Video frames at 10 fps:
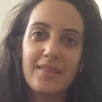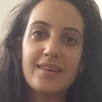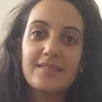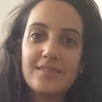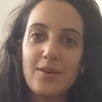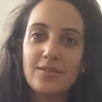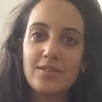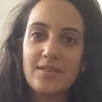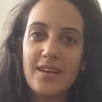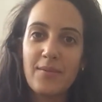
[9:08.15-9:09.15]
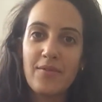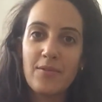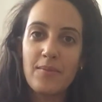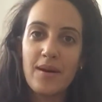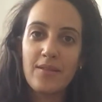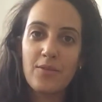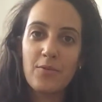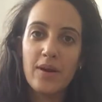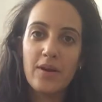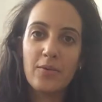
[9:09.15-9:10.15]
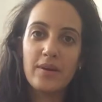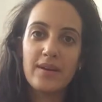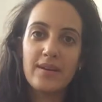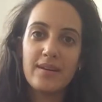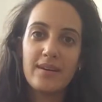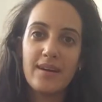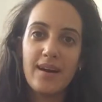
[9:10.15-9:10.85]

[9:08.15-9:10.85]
This is also the time of the month where we